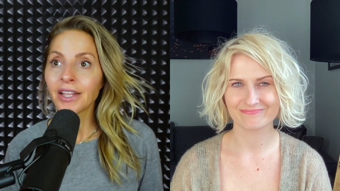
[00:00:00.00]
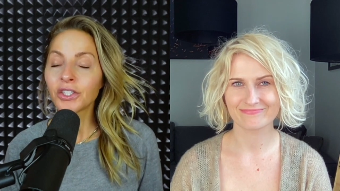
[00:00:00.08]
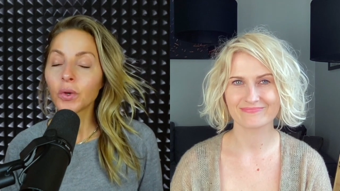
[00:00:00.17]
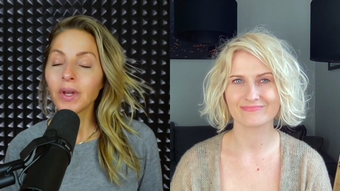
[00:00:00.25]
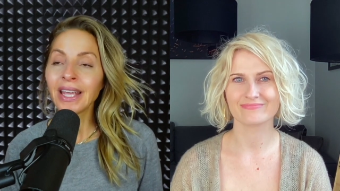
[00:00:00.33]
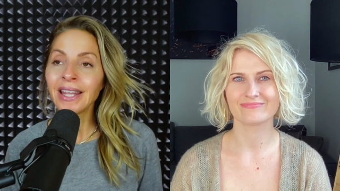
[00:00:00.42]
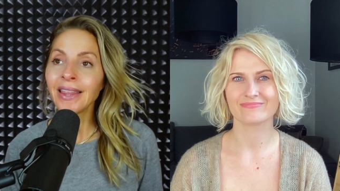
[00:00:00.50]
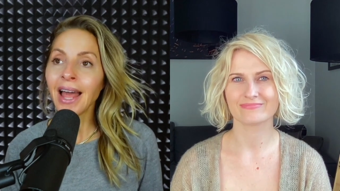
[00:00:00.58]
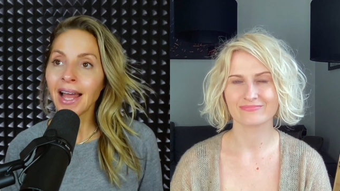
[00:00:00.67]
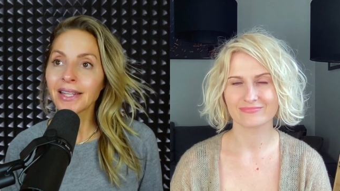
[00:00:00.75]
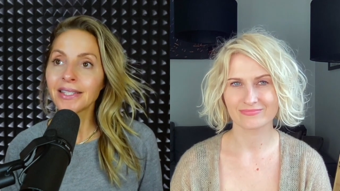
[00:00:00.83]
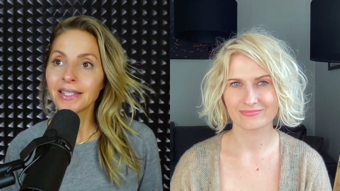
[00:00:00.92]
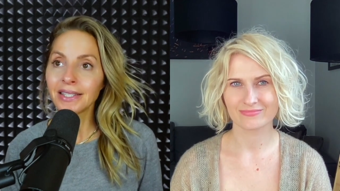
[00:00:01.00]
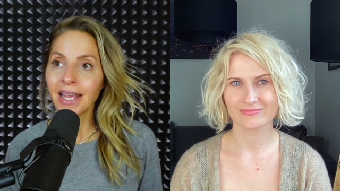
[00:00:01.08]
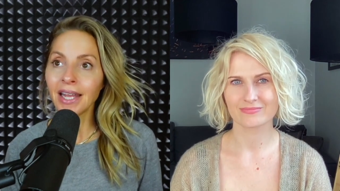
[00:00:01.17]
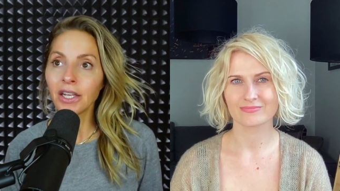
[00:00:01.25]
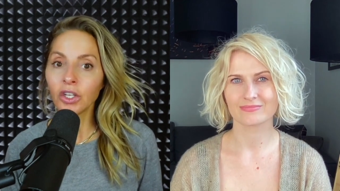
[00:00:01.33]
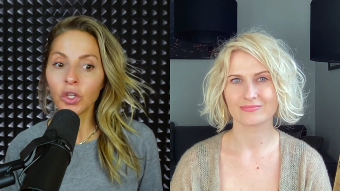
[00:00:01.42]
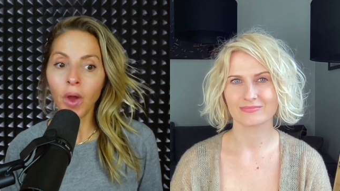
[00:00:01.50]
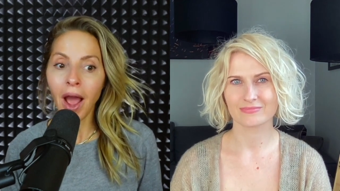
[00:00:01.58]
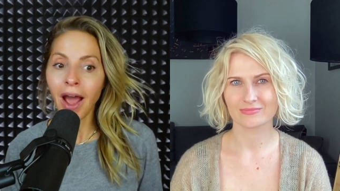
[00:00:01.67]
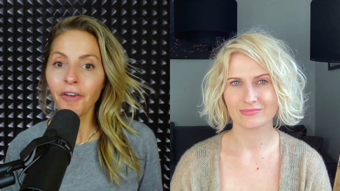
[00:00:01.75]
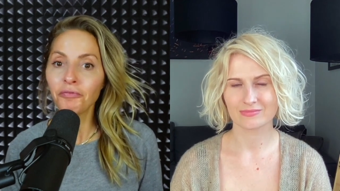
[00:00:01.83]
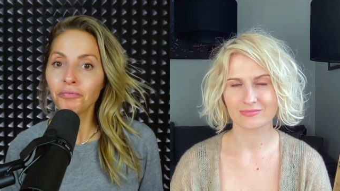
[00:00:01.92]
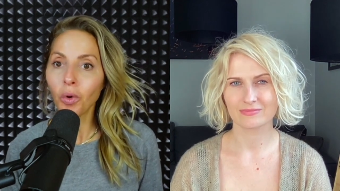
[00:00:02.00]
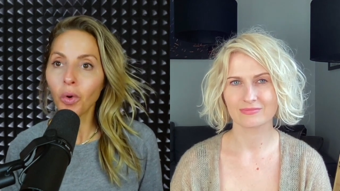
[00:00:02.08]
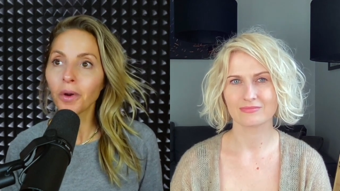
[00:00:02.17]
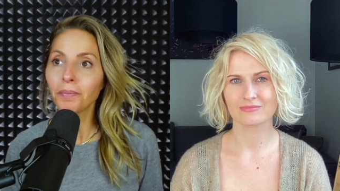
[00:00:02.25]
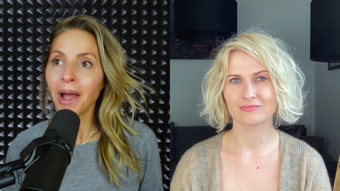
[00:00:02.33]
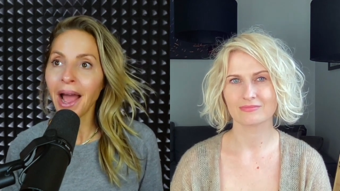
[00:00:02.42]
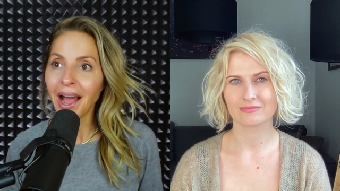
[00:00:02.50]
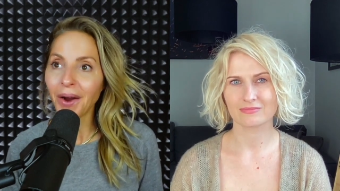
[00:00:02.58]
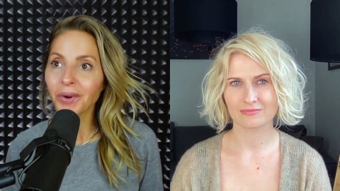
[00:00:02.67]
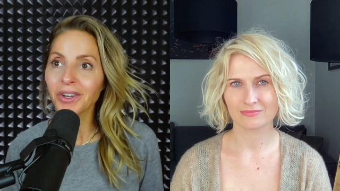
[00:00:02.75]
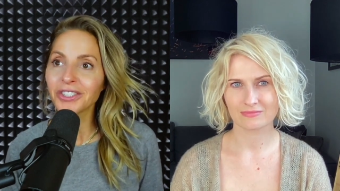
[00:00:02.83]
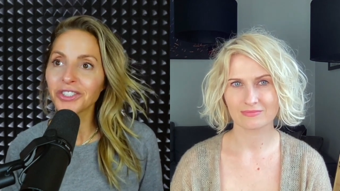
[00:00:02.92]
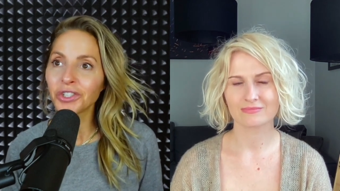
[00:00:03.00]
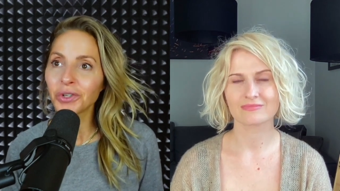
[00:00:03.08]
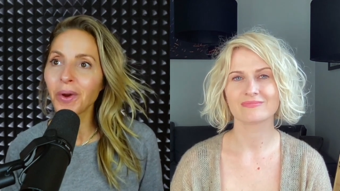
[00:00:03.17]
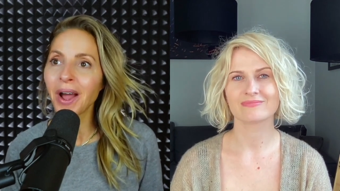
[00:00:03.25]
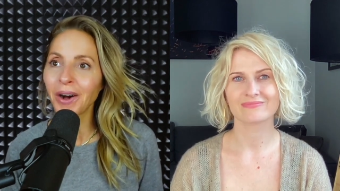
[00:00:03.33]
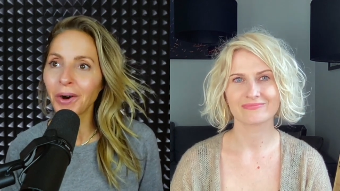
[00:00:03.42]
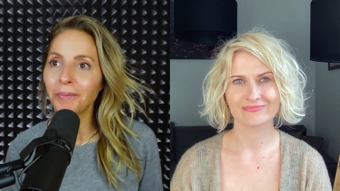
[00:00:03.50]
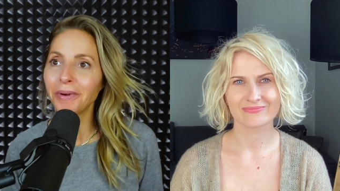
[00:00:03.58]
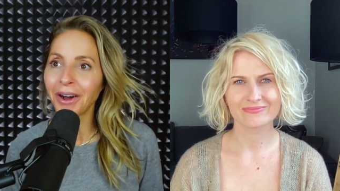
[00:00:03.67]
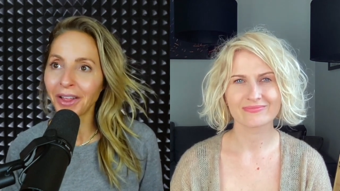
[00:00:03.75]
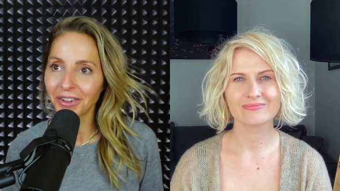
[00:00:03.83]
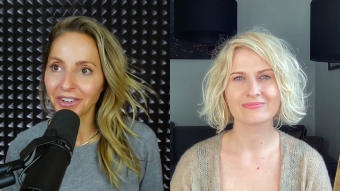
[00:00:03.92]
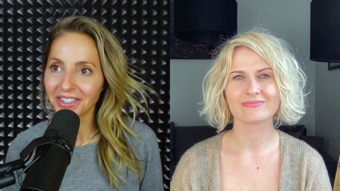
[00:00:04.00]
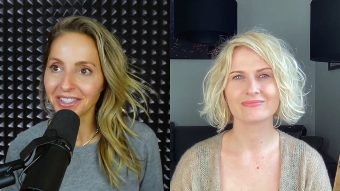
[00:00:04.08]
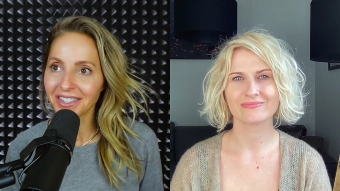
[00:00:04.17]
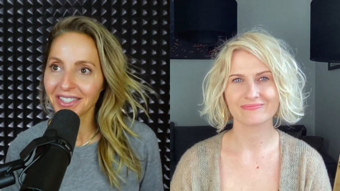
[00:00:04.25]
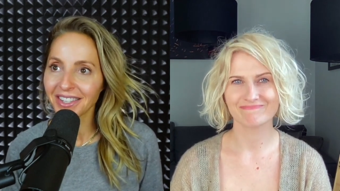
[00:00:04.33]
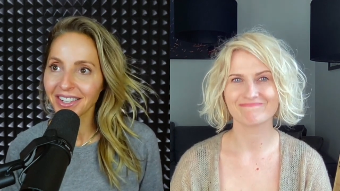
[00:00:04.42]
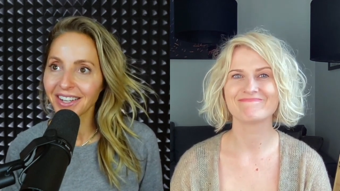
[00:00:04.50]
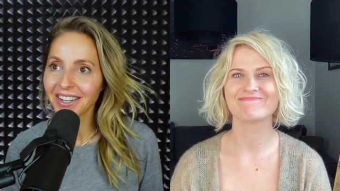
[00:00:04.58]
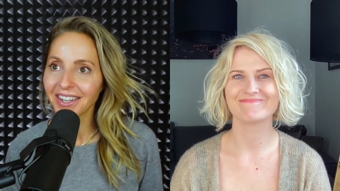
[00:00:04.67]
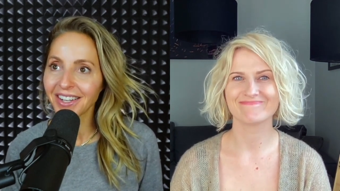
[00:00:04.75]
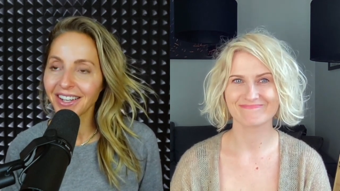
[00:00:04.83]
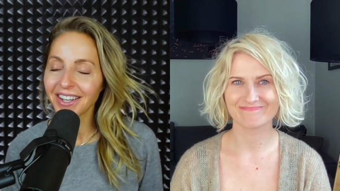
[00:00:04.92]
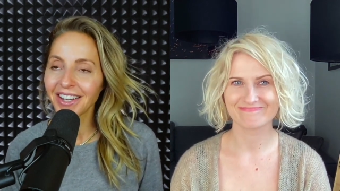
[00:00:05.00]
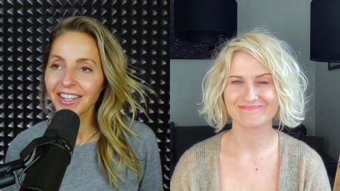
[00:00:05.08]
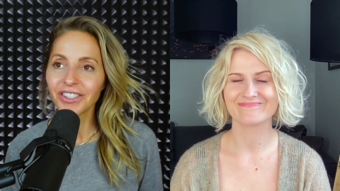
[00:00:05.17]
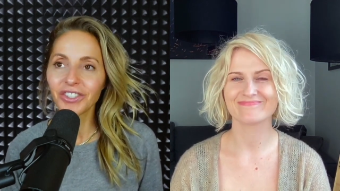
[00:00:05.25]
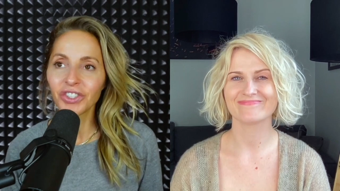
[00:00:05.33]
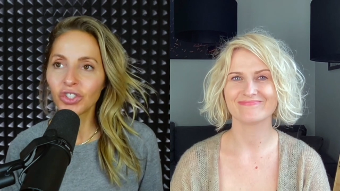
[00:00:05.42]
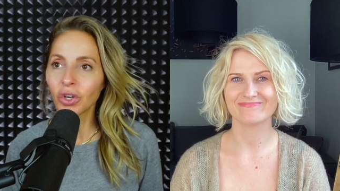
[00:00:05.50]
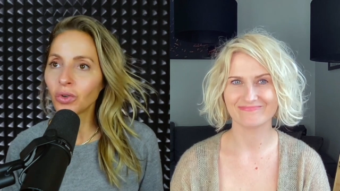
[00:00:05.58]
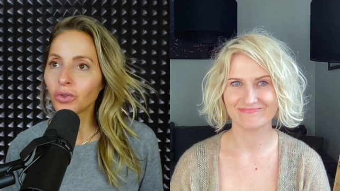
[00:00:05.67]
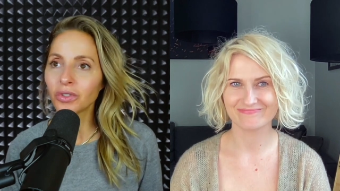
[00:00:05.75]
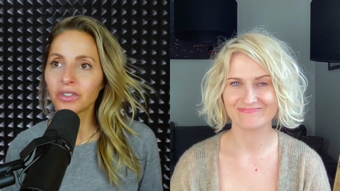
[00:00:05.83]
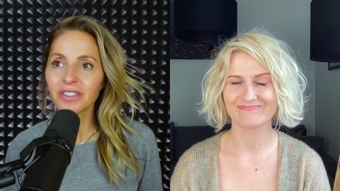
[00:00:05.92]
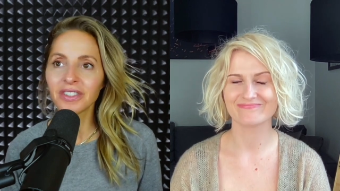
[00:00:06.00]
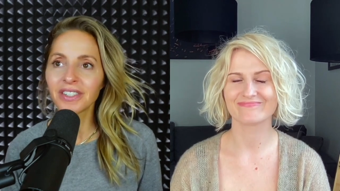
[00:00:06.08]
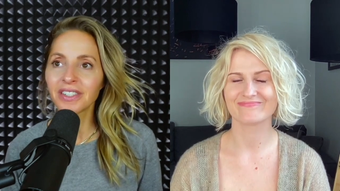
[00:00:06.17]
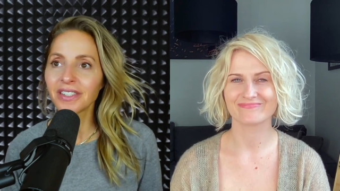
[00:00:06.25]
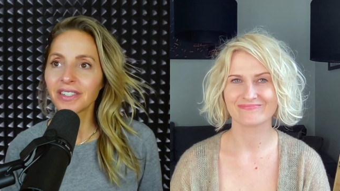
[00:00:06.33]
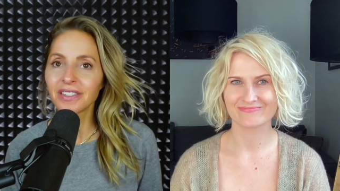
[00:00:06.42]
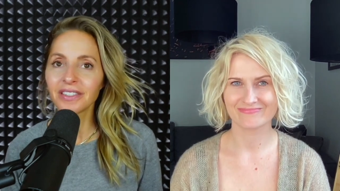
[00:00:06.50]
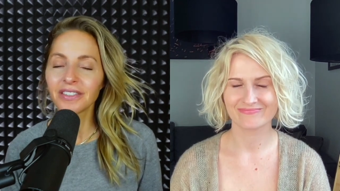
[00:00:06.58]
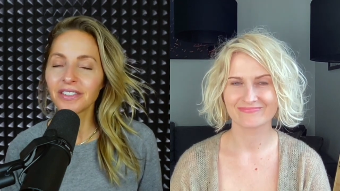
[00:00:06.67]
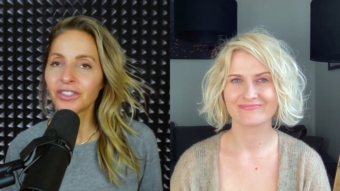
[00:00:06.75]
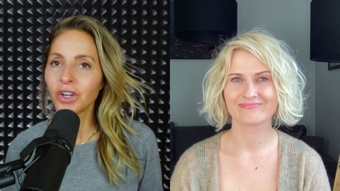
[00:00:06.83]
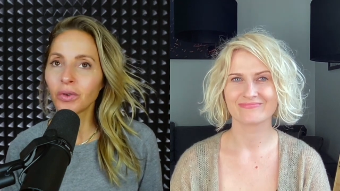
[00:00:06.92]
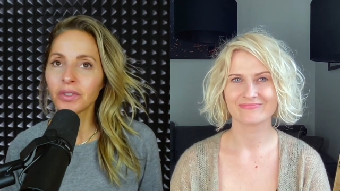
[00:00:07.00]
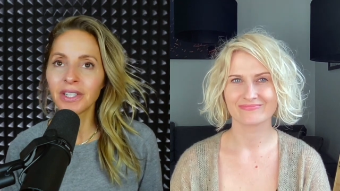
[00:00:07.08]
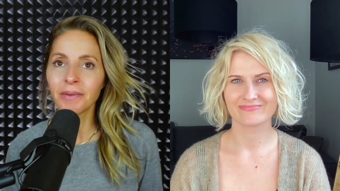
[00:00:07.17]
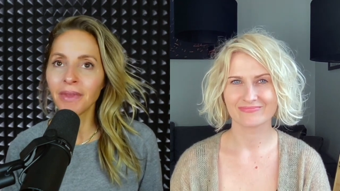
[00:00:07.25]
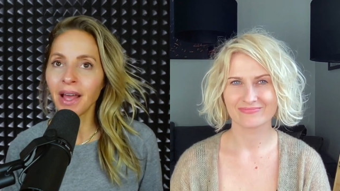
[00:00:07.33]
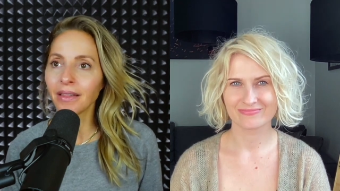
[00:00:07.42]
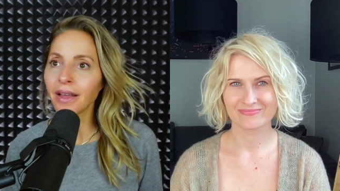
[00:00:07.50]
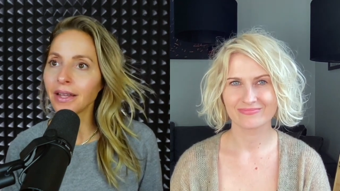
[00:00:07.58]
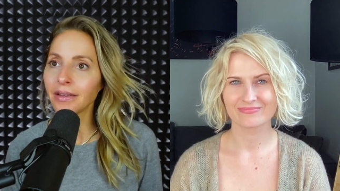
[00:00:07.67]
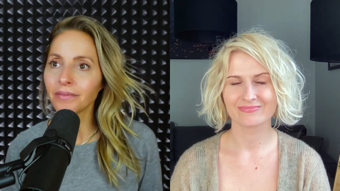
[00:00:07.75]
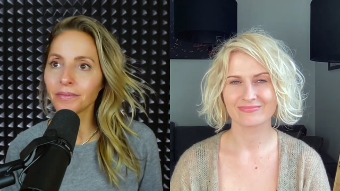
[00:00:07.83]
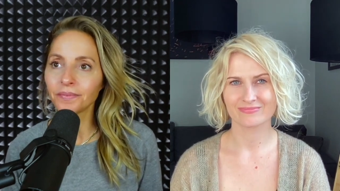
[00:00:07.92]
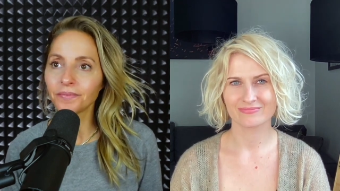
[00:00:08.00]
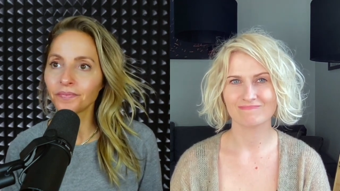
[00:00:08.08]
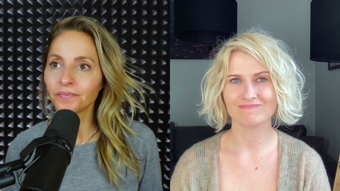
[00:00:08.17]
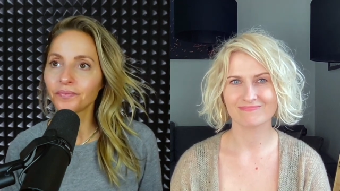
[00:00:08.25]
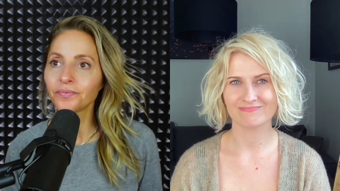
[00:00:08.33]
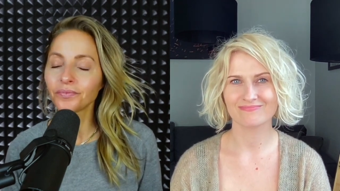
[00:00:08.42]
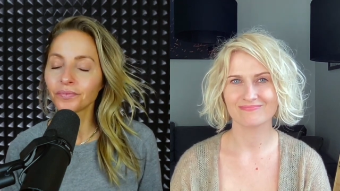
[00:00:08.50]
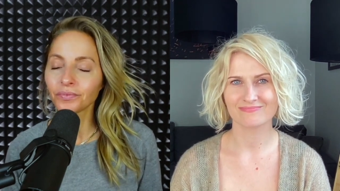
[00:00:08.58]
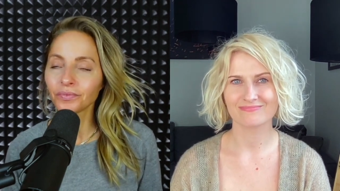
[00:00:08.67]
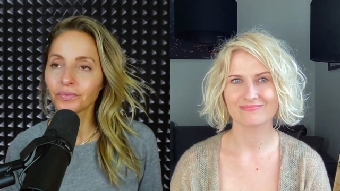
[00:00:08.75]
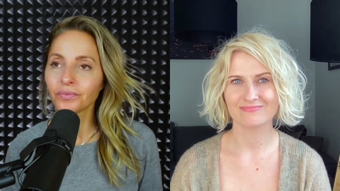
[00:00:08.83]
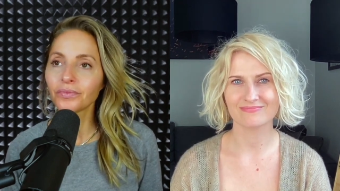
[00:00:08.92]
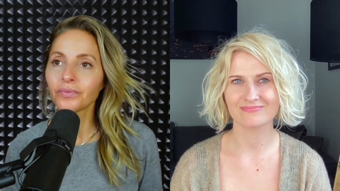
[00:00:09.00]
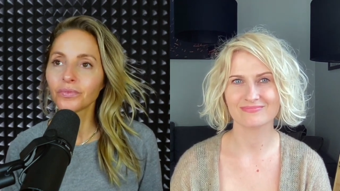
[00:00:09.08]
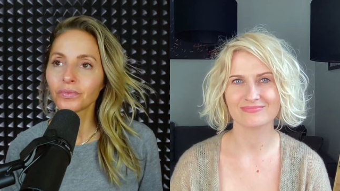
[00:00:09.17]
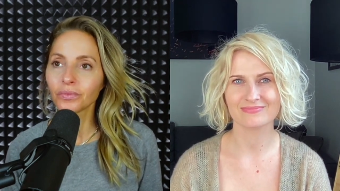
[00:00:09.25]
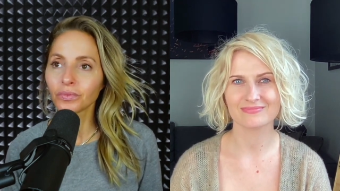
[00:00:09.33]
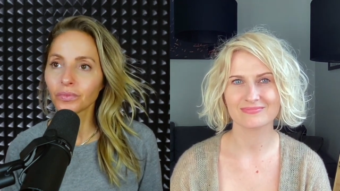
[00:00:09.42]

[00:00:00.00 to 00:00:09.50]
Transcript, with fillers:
Speaker 1: And so, in that state, you have more power to help others. Mm-hmm. Don't don't dim that light. Mm-hmm. mm-hmm.